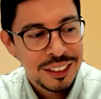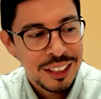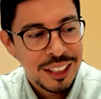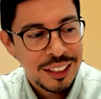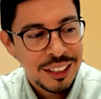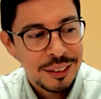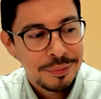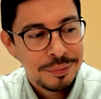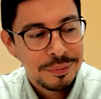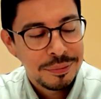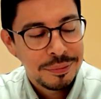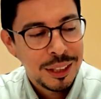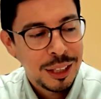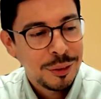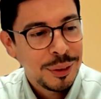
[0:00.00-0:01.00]
And um,
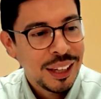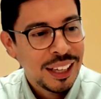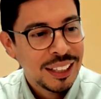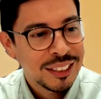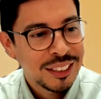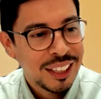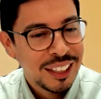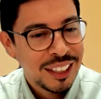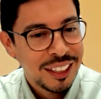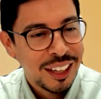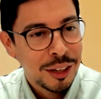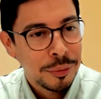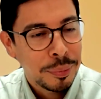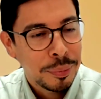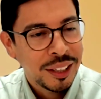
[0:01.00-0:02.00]
didn't realize uh,
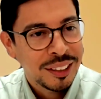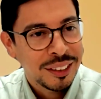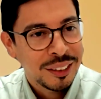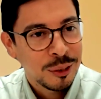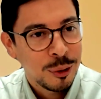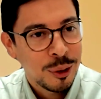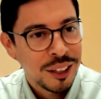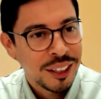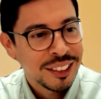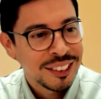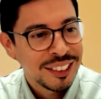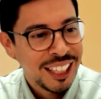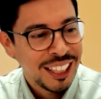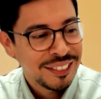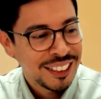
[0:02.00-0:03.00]
another buddy in quality and
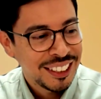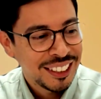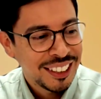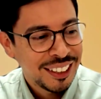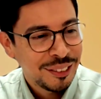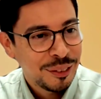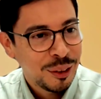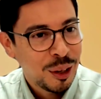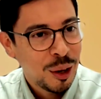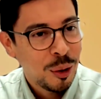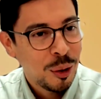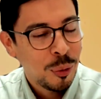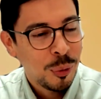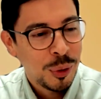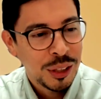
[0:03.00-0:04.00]
safety. Uh, uh
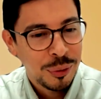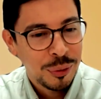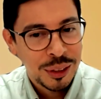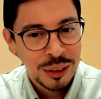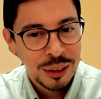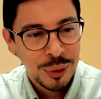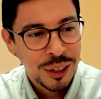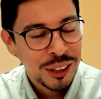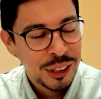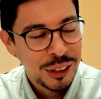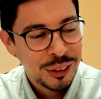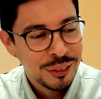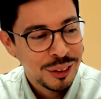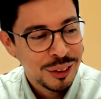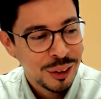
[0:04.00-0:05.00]
wh wh where are
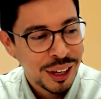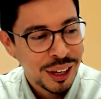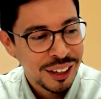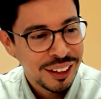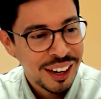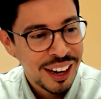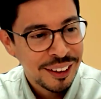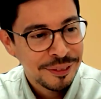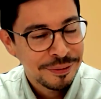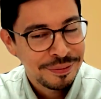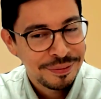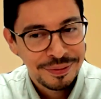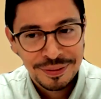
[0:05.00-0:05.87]
you located at?